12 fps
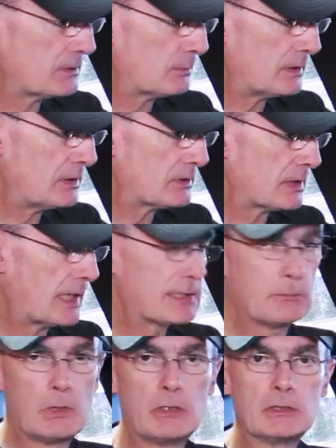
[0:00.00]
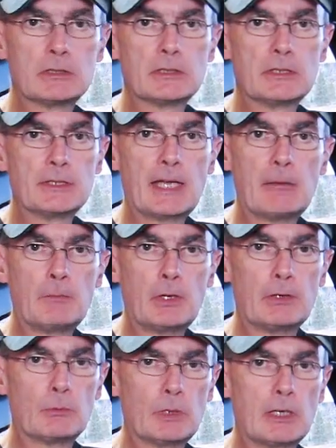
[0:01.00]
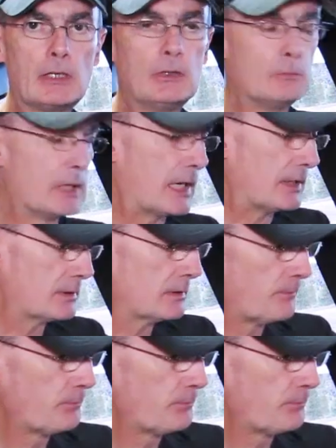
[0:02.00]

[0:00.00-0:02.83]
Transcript: when you select a mode, that button will illuminate,